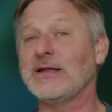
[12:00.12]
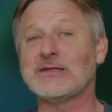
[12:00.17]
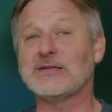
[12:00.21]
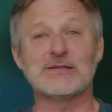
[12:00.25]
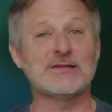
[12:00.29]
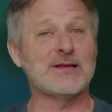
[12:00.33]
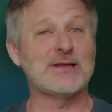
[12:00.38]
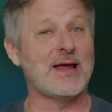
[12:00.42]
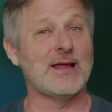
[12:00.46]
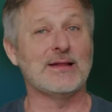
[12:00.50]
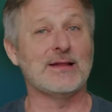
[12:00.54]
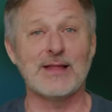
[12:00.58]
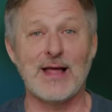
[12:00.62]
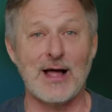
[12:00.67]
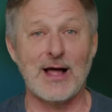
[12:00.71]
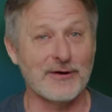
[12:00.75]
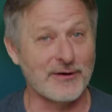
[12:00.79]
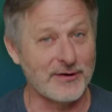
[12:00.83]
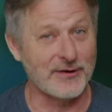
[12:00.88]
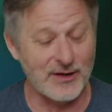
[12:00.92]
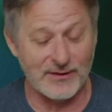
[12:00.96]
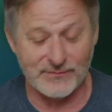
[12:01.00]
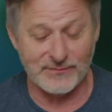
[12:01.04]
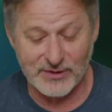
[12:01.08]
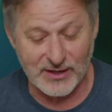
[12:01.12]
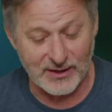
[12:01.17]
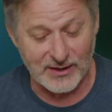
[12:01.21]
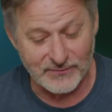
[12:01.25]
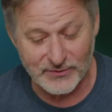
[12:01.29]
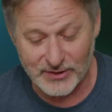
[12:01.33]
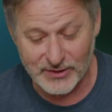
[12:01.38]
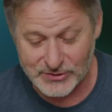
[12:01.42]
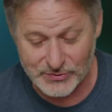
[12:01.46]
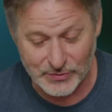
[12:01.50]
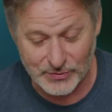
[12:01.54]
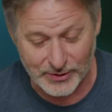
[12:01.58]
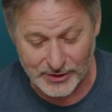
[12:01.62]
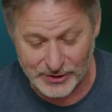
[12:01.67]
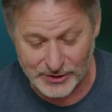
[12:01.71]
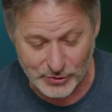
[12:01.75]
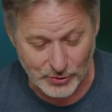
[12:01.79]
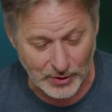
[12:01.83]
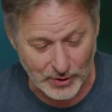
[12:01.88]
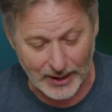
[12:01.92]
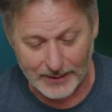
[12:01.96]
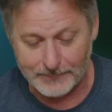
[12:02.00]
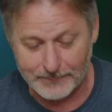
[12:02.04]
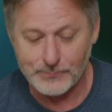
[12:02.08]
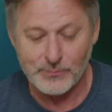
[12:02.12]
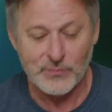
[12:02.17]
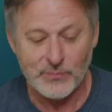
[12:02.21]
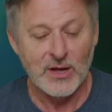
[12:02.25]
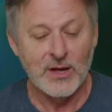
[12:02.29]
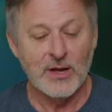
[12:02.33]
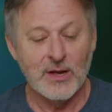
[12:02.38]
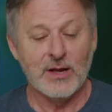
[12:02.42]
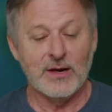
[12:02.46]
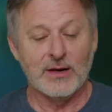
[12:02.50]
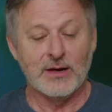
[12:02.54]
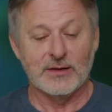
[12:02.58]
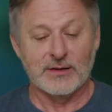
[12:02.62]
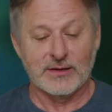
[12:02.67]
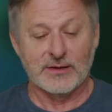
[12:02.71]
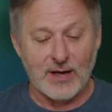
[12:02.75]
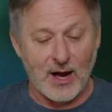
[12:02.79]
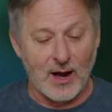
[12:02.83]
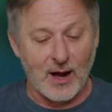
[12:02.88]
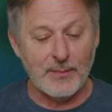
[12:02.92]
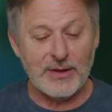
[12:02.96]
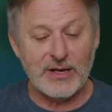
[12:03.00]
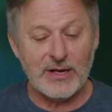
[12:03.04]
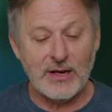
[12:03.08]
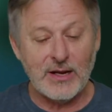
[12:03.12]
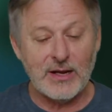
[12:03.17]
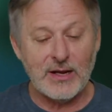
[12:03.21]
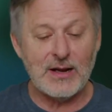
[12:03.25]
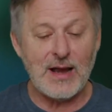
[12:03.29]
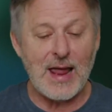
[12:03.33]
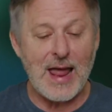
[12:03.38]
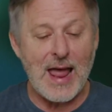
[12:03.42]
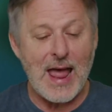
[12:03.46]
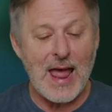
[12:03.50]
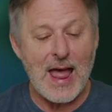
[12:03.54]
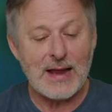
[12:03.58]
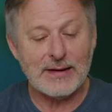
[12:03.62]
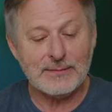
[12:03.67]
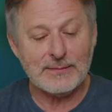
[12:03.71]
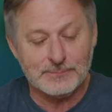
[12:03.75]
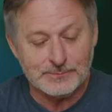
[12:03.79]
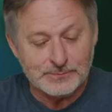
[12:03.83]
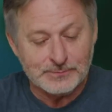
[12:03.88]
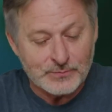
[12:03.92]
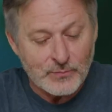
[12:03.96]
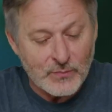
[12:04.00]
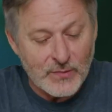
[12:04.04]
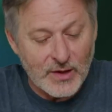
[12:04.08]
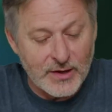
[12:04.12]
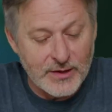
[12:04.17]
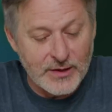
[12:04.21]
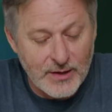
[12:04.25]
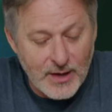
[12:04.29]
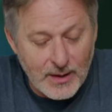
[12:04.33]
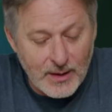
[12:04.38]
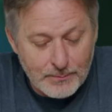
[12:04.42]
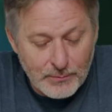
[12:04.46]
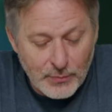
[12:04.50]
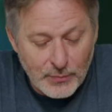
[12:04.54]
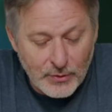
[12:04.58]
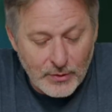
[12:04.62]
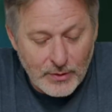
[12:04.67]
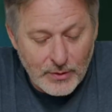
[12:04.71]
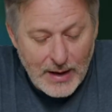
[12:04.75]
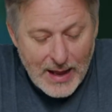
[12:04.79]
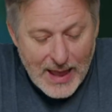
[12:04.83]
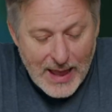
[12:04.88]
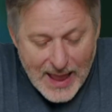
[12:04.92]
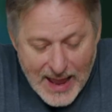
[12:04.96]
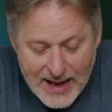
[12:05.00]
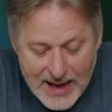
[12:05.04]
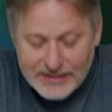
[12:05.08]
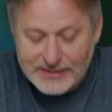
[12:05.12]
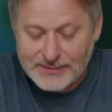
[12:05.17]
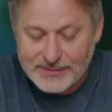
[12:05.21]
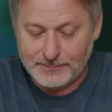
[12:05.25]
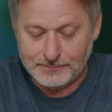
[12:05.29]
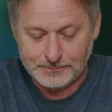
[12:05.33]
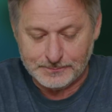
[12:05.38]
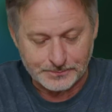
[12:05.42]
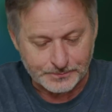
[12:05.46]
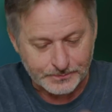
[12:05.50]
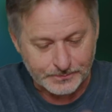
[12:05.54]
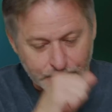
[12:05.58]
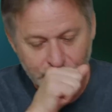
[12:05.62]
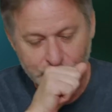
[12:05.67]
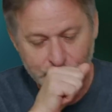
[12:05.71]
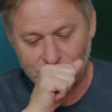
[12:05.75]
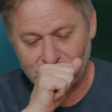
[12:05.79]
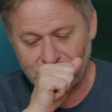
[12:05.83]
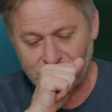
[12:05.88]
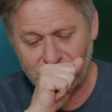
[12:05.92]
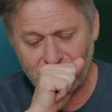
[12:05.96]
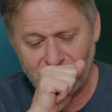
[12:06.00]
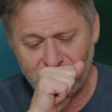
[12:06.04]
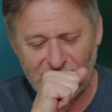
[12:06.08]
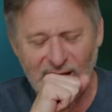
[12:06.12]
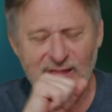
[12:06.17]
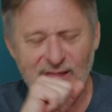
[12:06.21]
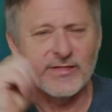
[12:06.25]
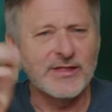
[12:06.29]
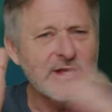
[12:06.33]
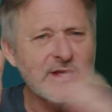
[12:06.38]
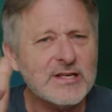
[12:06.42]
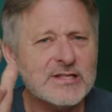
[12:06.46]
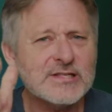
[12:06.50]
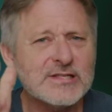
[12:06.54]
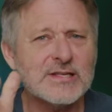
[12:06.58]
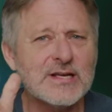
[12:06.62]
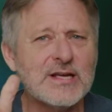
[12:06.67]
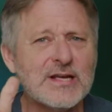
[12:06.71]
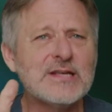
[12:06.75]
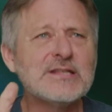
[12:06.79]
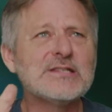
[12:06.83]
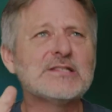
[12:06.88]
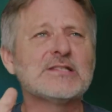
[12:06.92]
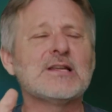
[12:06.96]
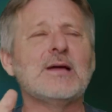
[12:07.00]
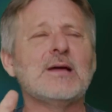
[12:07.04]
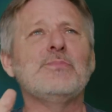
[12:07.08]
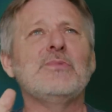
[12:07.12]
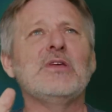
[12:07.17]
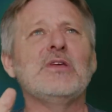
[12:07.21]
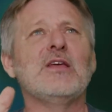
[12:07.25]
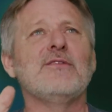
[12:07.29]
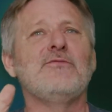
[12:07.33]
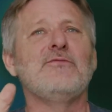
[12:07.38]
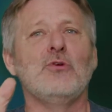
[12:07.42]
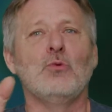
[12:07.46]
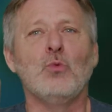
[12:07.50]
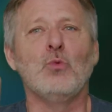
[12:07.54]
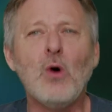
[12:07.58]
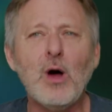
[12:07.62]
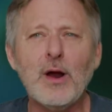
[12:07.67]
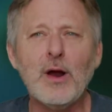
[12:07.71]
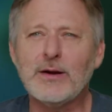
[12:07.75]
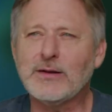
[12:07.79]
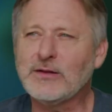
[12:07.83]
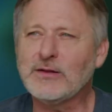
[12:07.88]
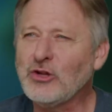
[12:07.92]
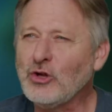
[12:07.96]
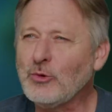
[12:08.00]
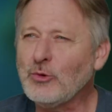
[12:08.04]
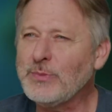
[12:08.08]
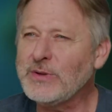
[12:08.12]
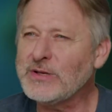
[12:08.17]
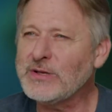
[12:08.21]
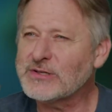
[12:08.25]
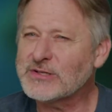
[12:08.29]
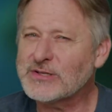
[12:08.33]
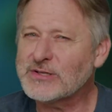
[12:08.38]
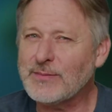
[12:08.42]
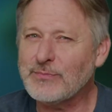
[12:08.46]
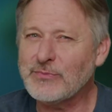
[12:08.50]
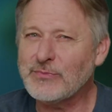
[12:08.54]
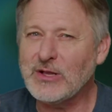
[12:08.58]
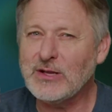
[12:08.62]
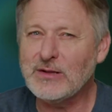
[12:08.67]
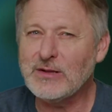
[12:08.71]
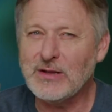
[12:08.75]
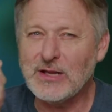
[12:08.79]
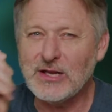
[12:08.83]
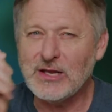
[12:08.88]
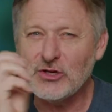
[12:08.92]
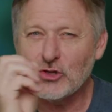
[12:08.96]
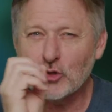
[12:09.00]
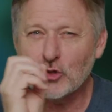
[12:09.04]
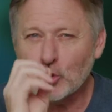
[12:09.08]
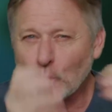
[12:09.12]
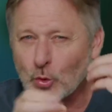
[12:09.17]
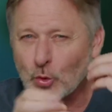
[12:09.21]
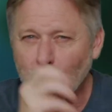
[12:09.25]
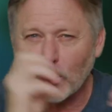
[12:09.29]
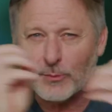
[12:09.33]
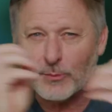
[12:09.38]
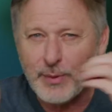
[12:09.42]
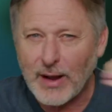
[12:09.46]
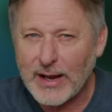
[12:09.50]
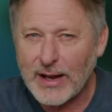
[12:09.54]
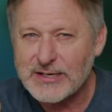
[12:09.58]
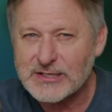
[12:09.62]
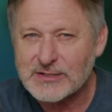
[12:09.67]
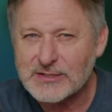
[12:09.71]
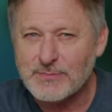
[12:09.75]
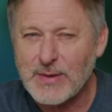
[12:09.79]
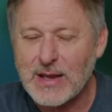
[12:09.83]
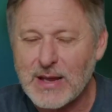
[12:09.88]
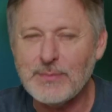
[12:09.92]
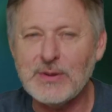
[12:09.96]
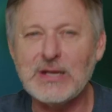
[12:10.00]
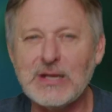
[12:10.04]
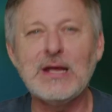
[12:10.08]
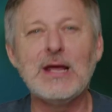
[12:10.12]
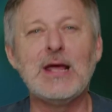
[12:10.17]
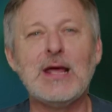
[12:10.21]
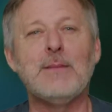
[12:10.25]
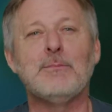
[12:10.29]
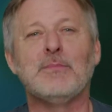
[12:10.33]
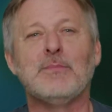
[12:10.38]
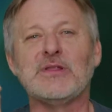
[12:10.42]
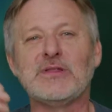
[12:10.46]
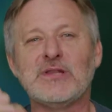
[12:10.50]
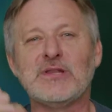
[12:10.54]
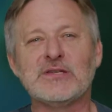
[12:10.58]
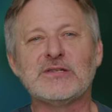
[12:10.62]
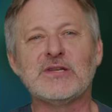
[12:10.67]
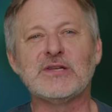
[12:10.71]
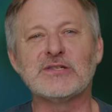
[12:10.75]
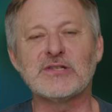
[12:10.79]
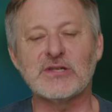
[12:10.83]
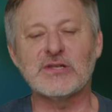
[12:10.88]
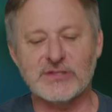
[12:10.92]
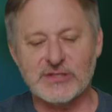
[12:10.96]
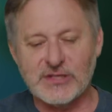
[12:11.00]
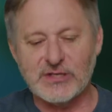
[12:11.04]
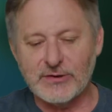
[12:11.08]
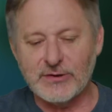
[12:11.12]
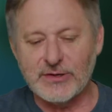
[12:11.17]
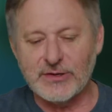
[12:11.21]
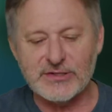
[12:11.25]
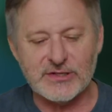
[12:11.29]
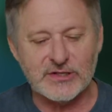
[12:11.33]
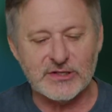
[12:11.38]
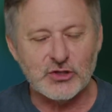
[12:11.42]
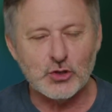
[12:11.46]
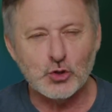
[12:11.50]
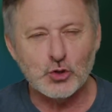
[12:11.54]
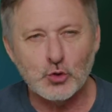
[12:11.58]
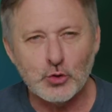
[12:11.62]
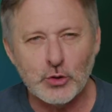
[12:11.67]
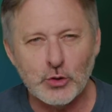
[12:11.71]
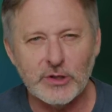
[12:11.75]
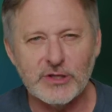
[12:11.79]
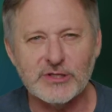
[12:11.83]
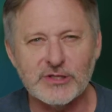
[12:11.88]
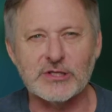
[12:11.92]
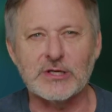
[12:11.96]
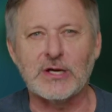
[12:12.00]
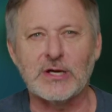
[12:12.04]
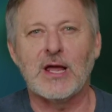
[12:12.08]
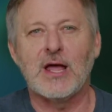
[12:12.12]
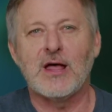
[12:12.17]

say loud enough, give this one a try. Coming in at number 8. This is something, if you want a little bit something in shorter bites maybe, but this is a series, it's a trilogy.